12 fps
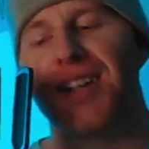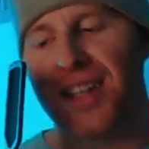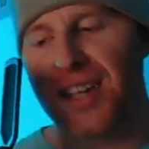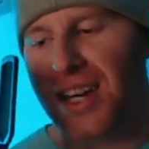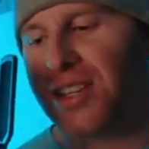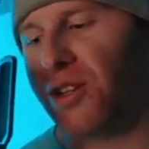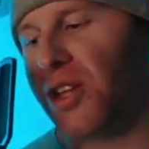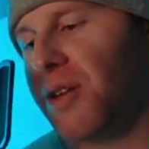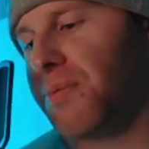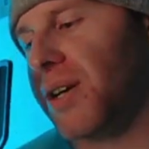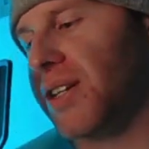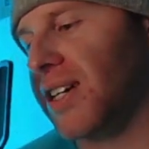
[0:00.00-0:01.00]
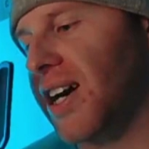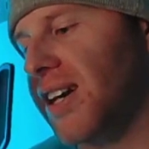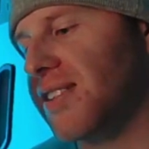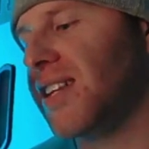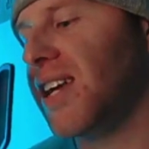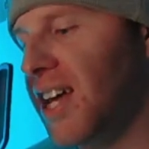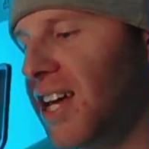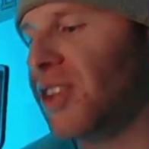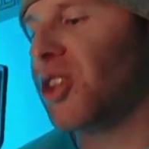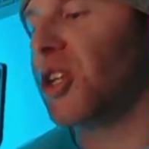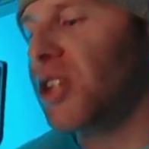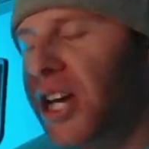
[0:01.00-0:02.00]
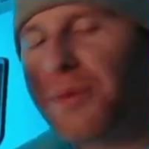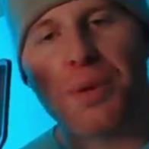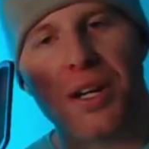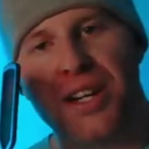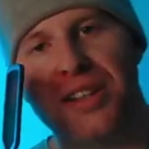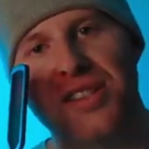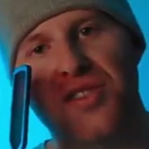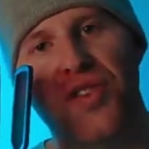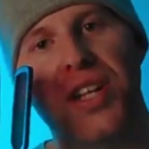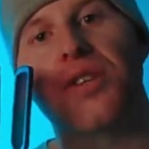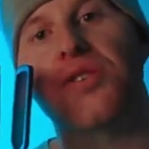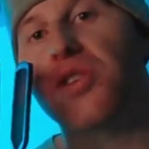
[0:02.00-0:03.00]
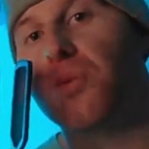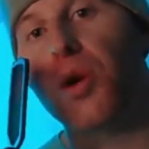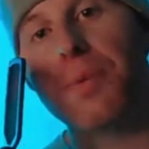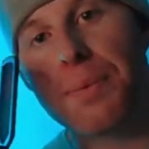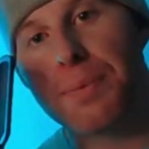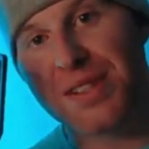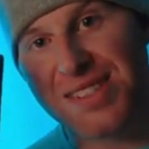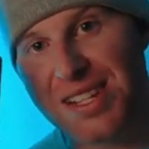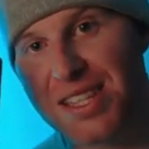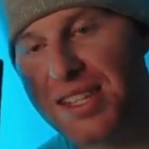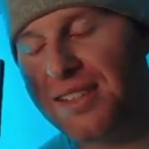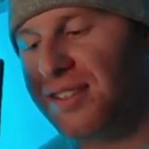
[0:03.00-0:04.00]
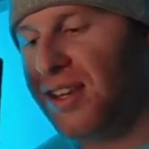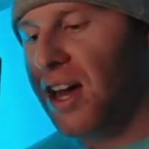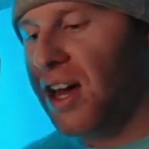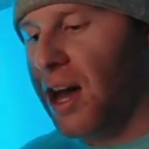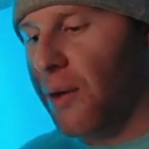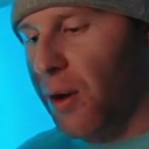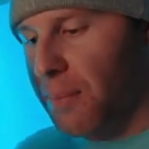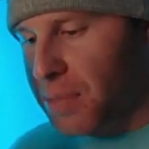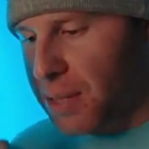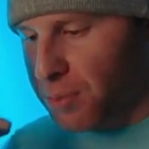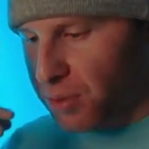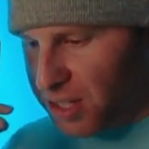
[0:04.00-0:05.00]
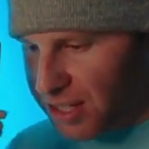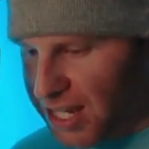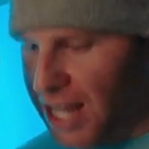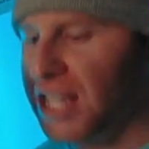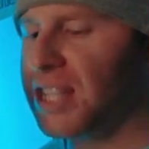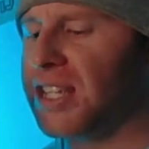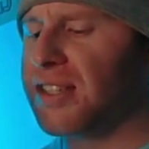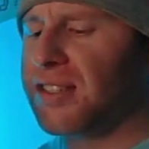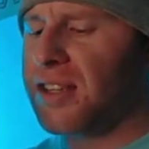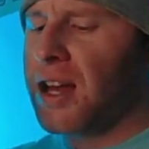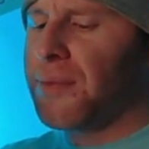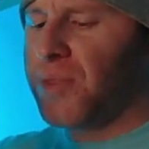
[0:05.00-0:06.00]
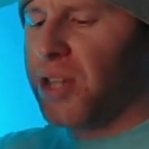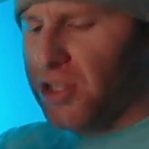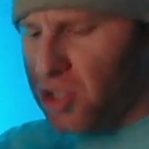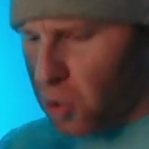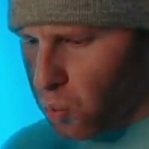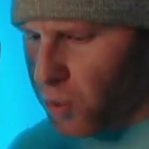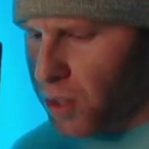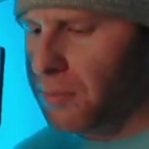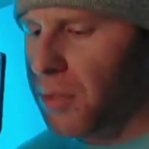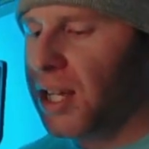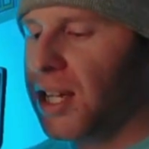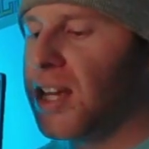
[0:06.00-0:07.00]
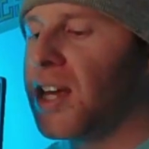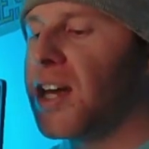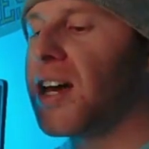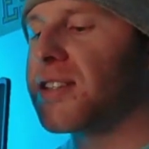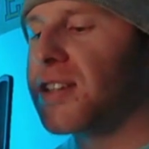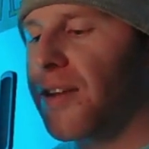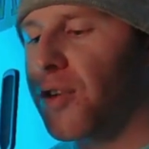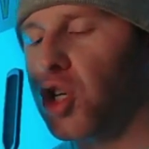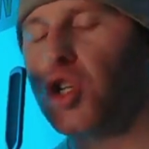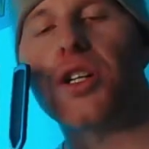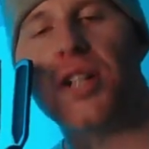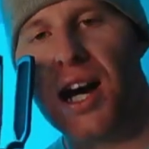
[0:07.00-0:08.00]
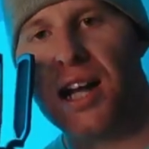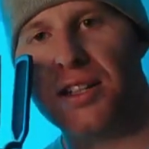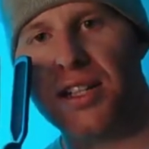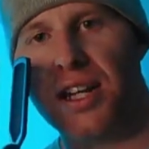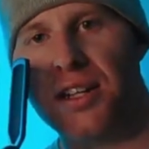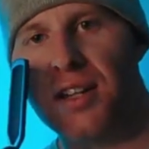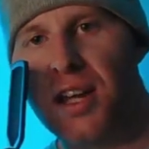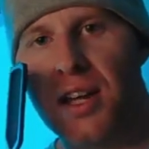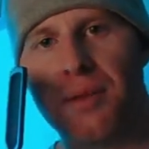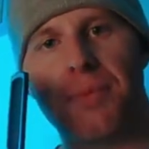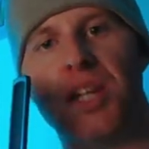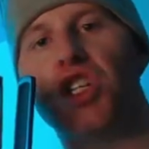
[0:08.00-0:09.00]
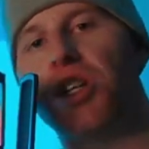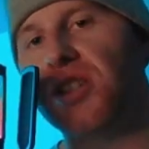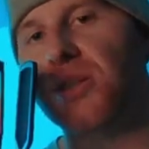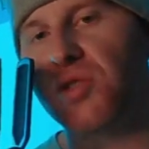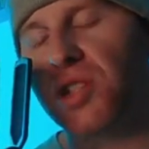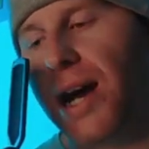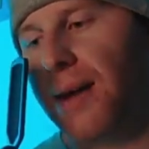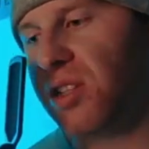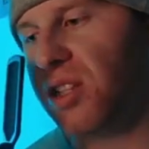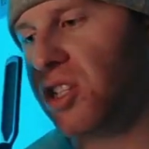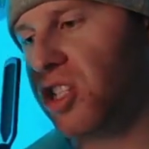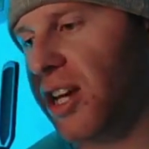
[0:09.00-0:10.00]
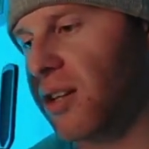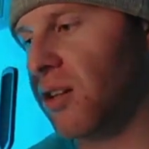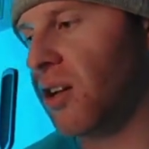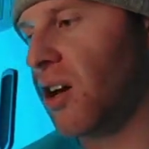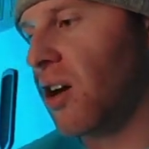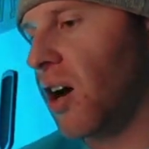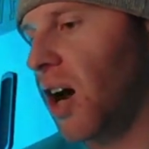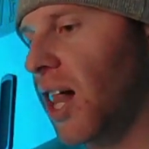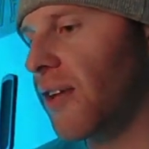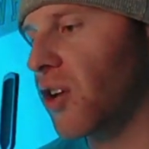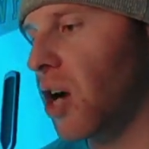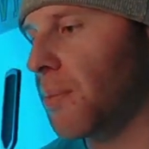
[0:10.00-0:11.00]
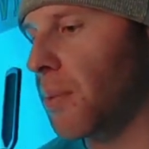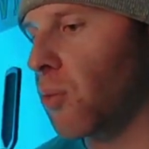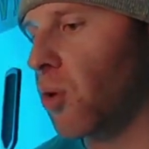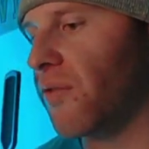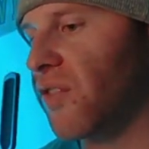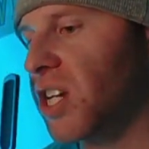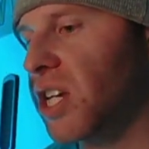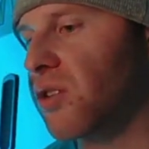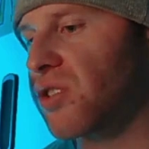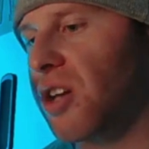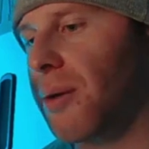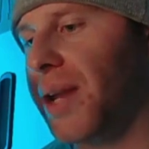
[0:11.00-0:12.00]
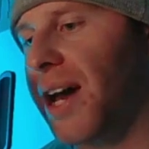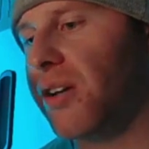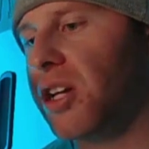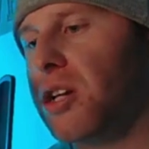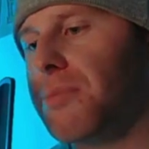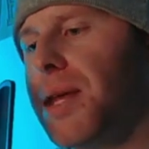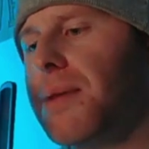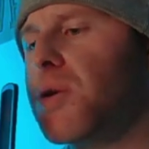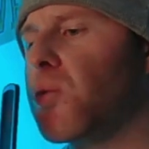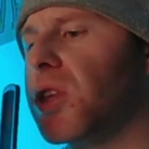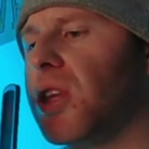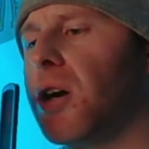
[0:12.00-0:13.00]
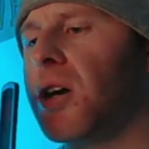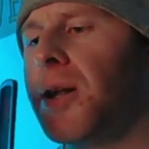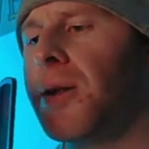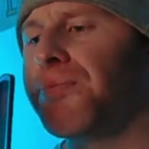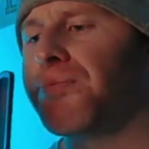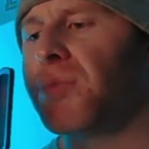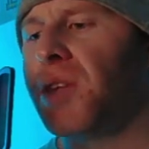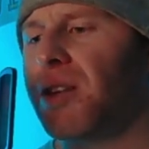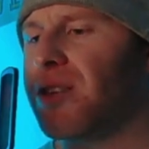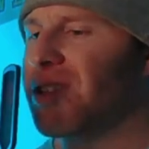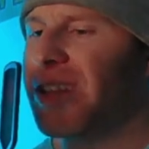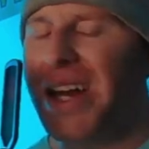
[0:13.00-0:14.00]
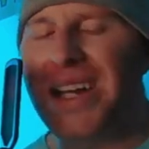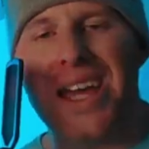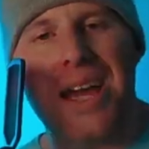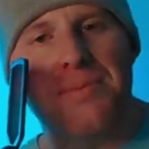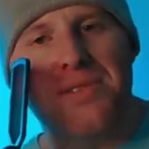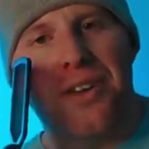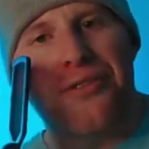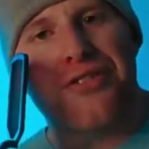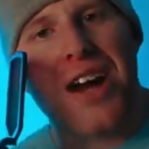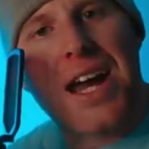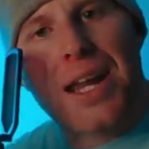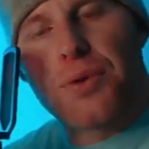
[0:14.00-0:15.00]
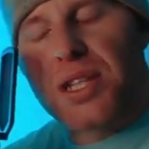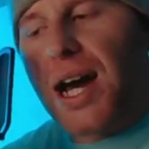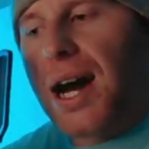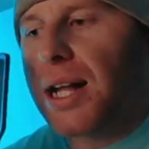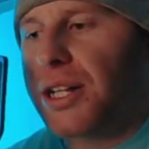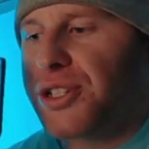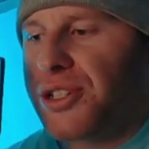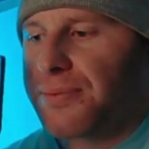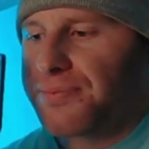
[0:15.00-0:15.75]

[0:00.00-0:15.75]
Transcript: Hit the like button, guys. Hit the like button on this video so more people see this. I want people to take this and to win money and to have a good holiday. Make sure you subscribe to the channel. I'll have a couple more videos coming out here, maybe with a there's a lot of games on Friday with college.